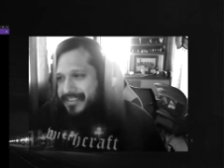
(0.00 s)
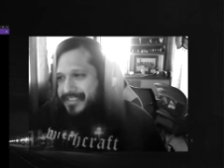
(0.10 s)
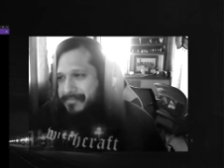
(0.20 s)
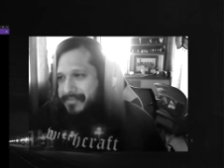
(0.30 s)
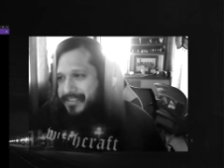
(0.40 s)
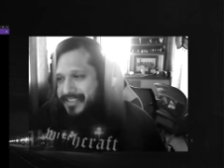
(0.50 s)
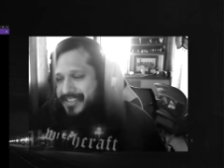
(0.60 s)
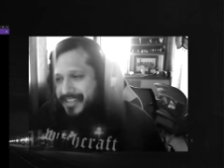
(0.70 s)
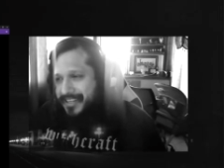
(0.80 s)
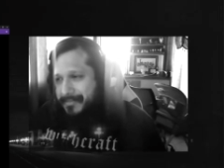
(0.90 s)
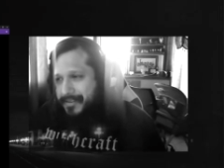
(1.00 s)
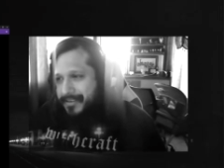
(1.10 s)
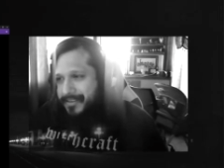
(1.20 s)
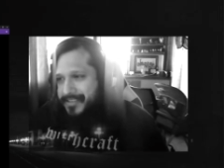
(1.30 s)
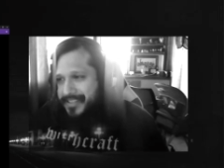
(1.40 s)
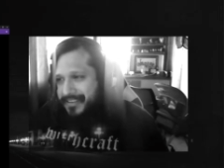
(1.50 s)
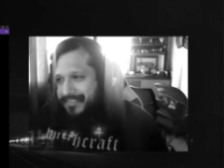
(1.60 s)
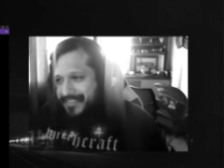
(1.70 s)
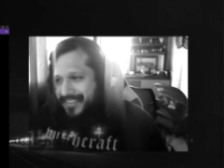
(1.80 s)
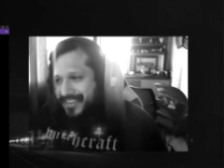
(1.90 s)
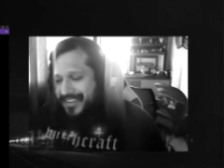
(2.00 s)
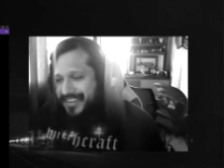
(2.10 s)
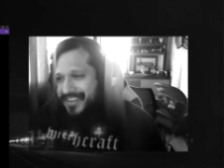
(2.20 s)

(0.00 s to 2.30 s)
someone listening about yourself that